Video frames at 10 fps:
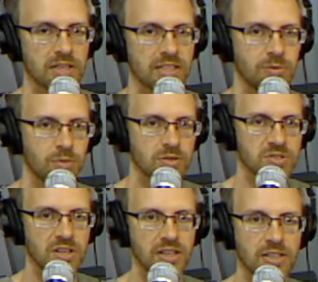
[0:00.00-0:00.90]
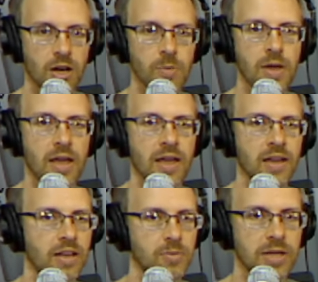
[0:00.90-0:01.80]
kitmills.com, and
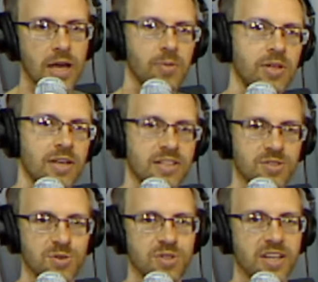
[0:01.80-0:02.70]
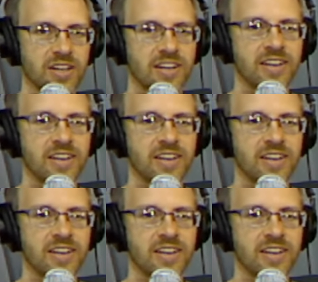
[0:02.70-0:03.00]
I'd be happy to answer you there.